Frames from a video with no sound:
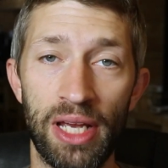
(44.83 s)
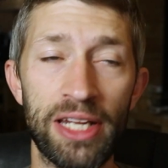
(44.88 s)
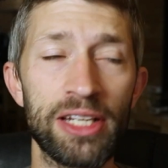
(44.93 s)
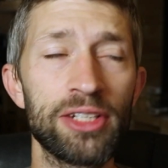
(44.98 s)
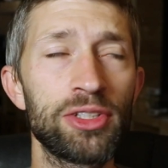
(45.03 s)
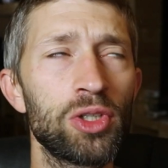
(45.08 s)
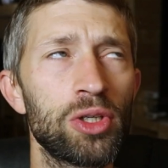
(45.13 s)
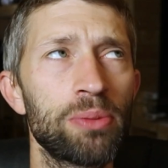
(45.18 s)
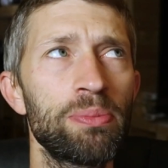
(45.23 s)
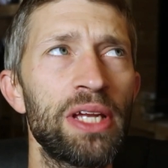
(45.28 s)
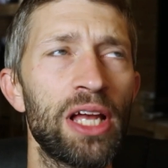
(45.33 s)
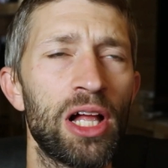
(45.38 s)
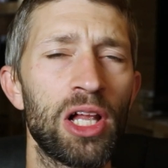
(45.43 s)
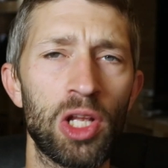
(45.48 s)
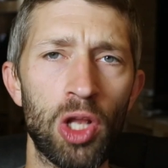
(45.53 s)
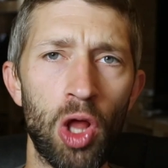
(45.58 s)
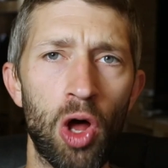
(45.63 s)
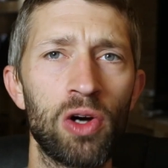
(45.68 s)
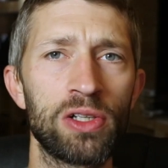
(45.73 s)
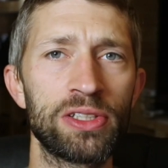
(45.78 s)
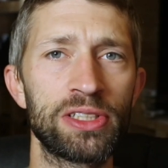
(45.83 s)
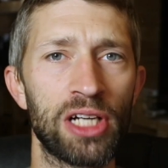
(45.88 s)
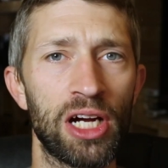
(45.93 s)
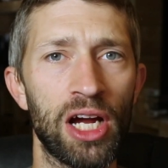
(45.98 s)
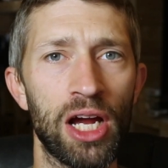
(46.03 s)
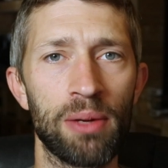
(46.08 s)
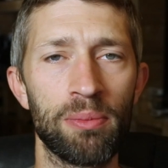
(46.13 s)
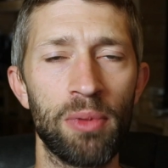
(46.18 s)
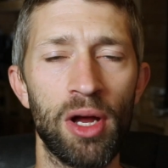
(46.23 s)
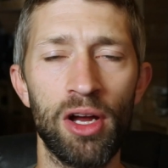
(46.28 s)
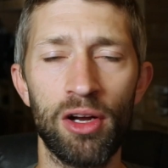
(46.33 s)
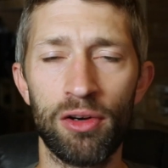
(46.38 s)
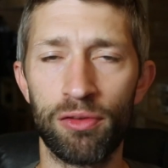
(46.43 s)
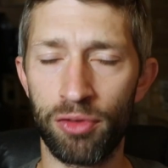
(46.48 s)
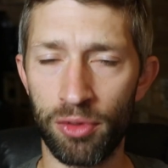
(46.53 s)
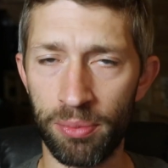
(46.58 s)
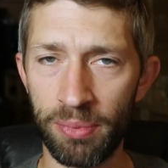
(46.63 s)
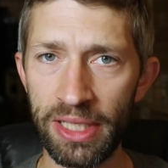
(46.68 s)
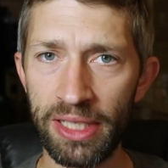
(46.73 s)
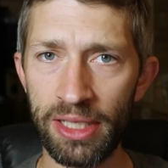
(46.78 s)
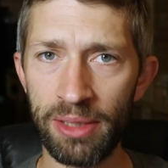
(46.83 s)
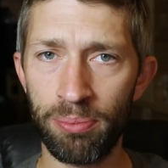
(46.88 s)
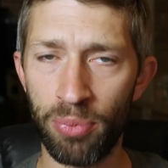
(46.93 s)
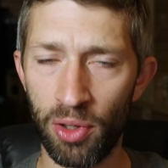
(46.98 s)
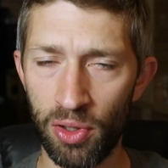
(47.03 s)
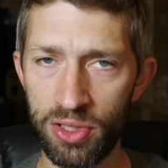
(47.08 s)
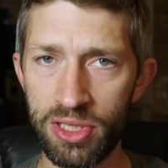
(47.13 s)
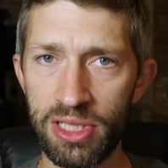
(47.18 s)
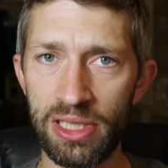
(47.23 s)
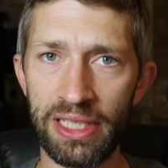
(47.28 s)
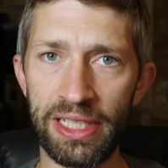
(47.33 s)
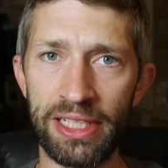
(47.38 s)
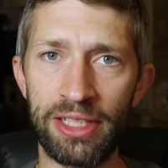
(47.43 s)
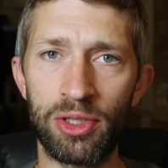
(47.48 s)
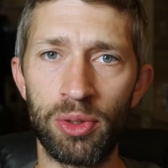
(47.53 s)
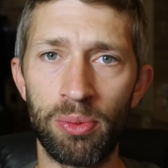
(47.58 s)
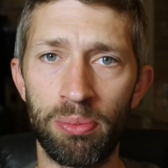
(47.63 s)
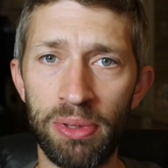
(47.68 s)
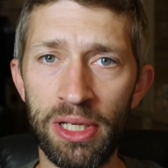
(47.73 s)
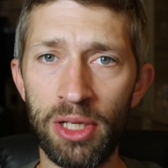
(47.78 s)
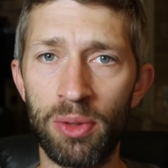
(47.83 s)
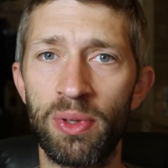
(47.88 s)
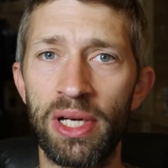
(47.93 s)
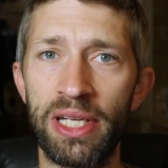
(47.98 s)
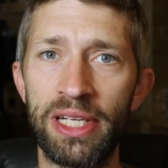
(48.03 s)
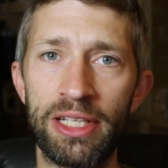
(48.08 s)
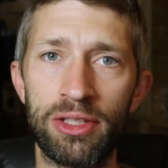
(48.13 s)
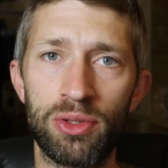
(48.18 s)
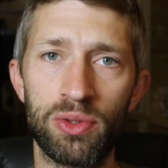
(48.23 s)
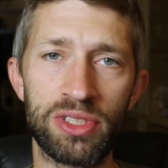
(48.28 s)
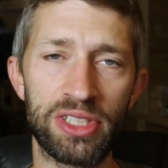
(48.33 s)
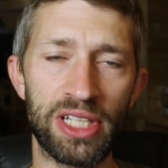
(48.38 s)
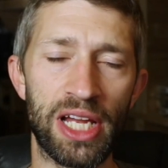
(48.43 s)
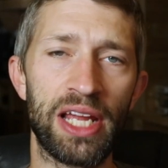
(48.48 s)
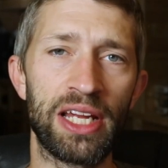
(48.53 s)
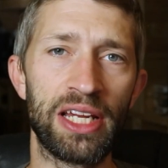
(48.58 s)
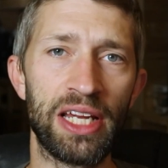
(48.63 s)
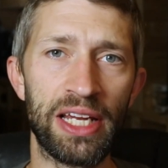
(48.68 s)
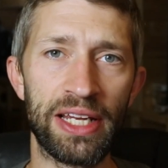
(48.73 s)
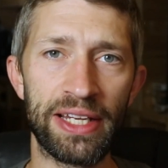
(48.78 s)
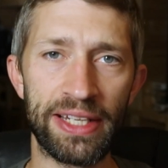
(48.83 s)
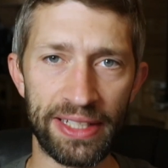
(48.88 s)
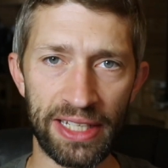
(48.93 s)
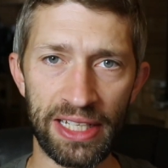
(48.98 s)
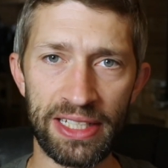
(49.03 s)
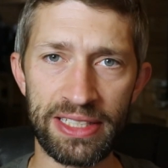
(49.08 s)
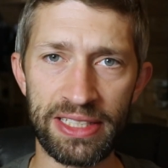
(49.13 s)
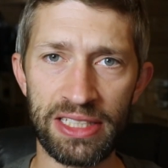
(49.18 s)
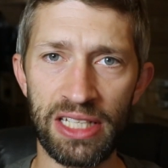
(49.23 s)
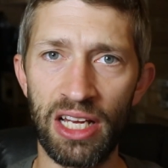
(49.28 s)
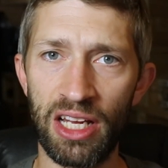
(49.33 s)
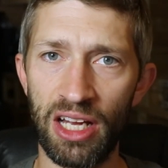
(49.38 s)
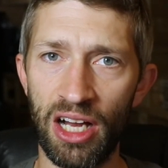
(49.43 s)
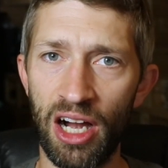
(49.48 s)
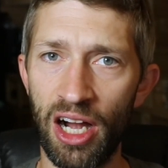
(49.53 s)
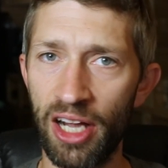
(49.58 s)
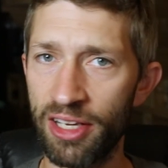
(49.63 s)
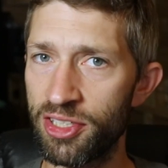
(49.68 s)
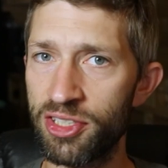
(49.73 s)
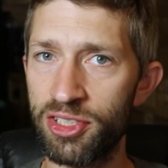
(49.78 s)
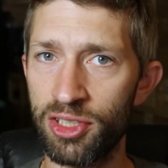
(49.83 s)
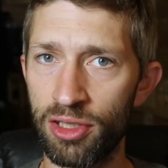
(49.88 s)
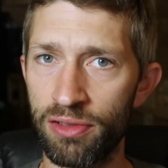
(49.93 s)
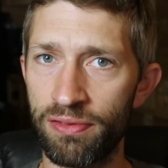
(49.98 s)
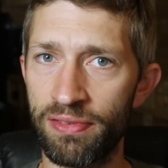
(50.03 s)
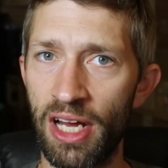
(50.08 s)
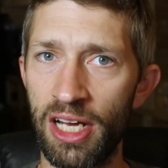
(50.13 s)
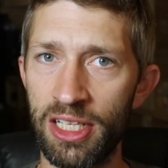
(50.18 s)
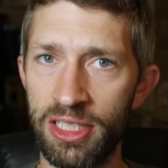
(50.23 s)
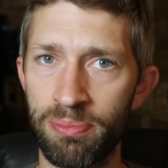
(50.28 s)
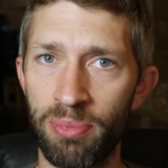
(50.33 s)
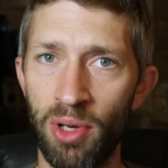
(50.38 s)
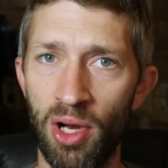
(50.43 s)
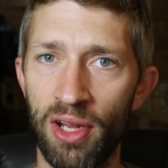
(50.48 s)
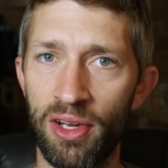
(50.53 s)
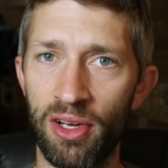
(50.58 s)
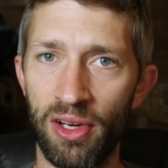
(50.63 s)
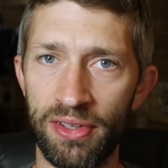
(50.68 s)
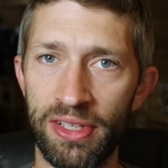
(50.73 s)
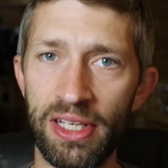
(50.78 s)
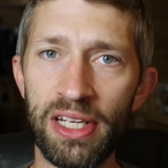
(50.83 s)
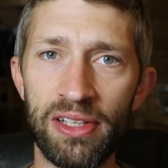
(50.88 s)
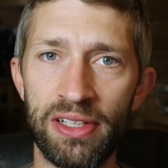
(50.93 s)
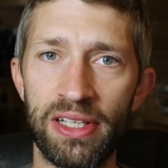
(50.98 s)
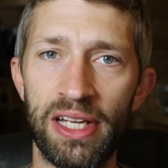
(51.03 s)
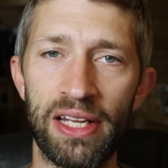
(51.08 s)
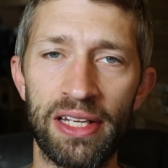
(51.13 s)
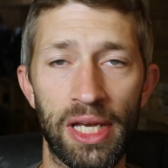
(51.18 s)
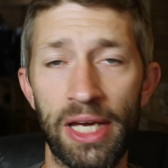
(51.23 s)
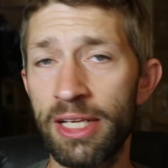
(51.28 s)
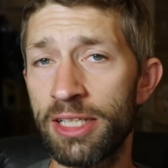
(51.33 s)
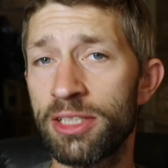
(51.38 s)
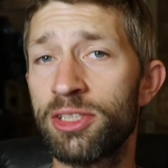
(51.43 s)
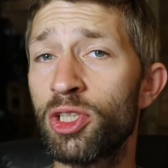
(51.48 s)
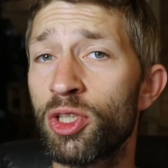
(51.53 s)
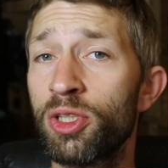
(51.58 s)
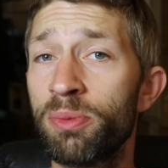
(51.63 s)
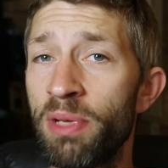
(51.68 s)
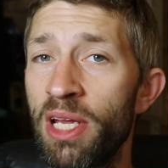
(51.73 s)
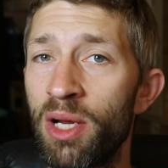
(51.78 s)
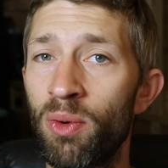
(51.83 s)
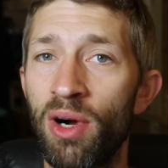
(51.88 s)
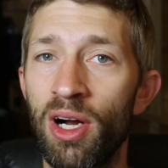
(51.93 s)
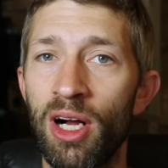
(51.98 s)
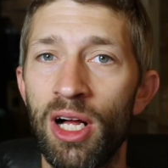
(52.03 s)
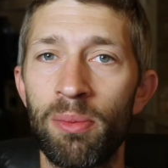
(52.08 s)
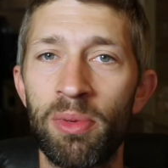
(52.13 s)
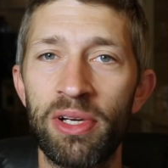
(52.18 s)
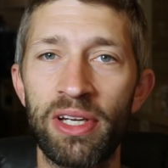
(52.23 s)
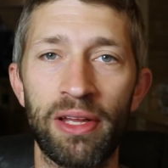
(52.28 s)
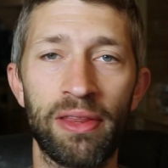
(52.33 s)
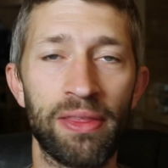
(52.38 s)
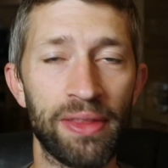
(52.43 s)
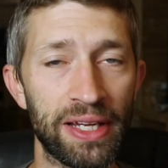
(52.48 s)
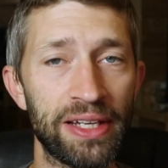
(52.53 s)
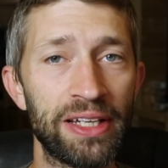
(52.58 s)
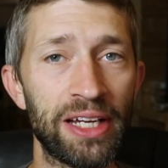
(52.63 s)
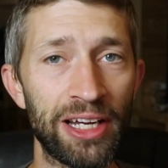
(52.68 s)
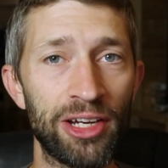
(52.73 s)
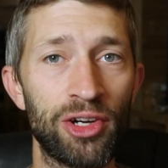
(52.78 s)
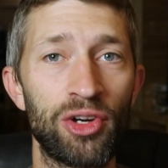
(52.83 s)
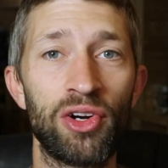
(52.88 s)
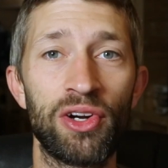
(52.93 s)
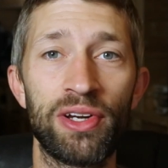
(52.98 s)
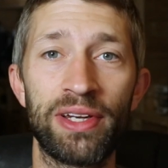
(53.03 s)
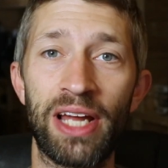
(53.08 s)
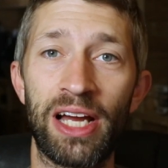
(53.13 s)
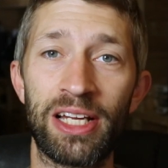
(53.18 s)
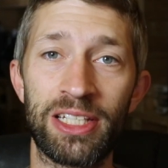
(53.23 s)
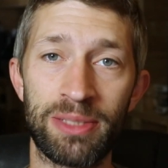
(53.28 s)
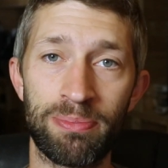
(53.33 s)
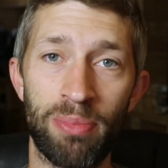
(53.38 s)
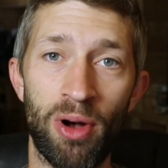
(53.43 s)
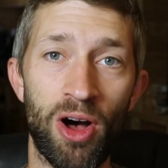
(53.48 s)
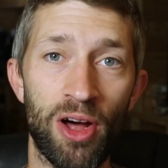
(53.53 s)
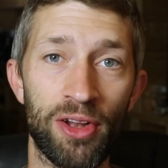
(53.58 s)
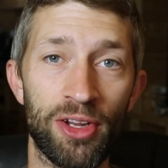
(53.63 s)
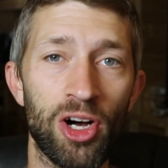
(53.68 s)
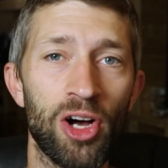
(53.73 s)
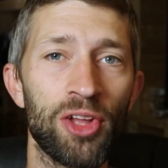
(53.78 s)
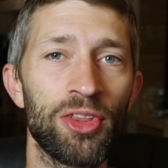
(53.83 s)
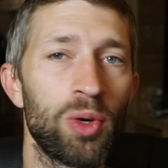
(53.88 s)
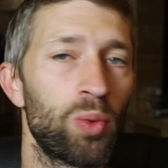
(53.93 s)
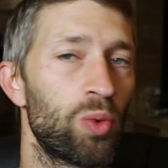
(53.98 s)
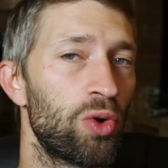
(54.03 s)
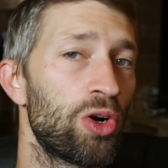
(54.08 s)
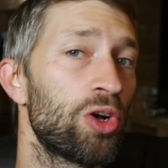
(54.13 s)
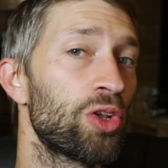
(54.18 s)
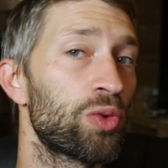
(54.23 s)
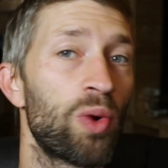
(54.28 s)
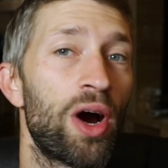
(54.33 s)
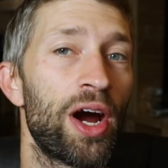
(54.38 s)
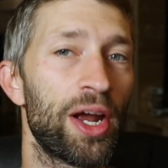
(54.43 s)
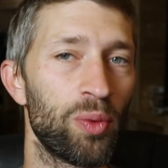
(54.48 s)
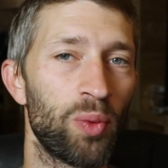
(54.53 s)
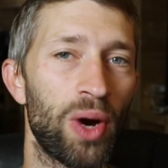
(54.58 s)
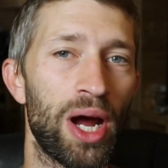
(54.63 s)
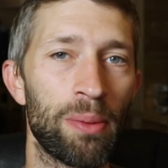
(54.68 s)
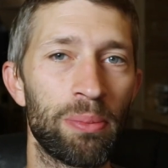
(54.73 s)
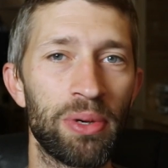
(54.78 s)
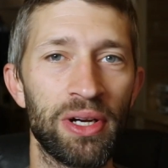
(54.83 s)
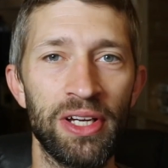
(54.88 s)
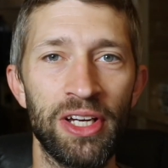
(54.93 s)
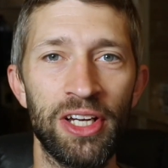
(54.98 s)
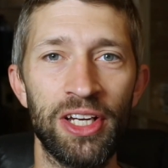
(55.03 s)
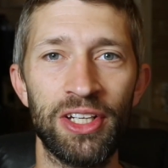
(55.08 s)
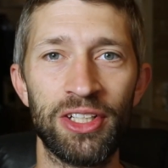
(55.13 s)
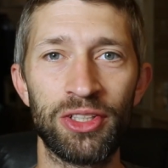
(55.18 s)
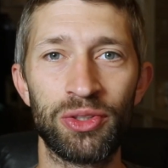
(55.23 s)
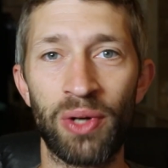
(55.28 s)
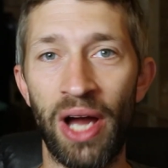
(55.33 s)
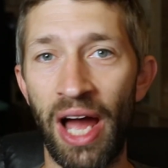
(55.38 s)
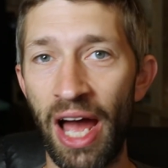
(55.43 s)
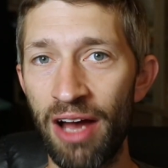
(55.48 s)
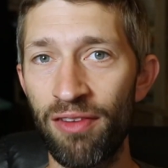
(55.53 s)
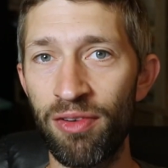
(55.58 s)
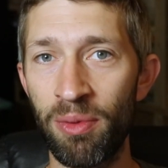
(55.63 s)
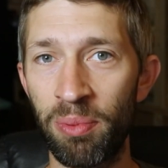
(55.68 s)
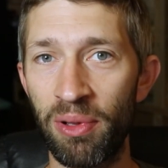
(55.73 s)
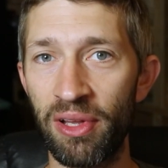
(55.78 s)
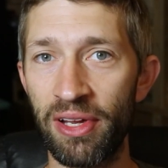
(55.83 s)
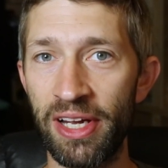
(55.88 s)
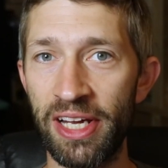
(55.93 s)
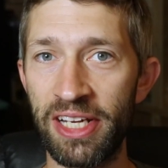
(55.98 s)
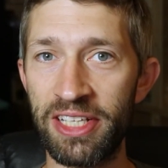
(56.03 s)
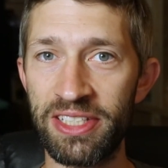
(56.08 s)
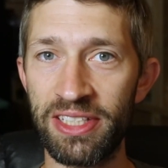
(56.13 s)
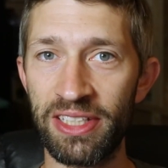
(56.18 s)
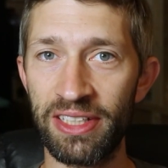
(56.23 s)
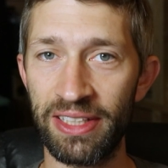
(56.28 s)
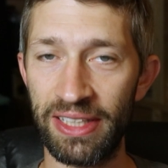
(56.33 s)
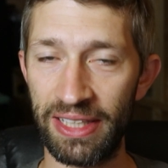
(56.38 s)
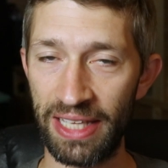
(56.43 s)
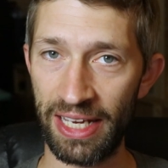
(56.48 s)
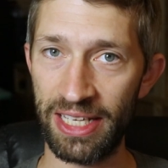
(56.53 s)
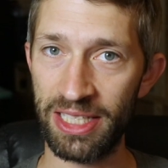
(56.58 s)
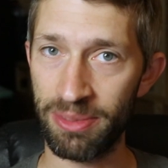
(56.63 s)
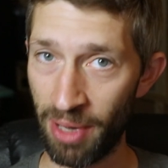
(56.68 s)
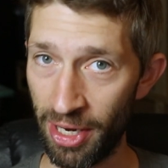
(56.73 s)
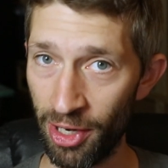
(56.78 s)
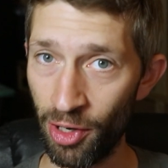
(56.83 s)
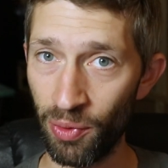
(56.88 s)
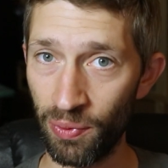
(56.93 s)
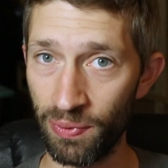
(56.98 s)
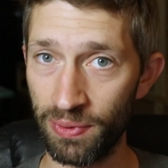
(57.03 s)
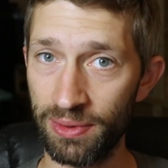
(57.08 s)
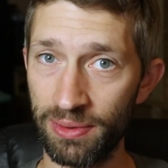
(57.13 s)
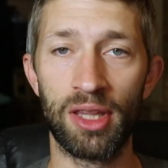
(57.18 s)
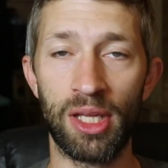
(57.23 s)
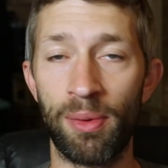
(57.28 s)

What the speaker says: And it took me a long time for me personally to be ready to say, yes, I deserve that spot on the internet. And it took me a while, but I think I earned that spot on the World Wide Web to have a place that is my own.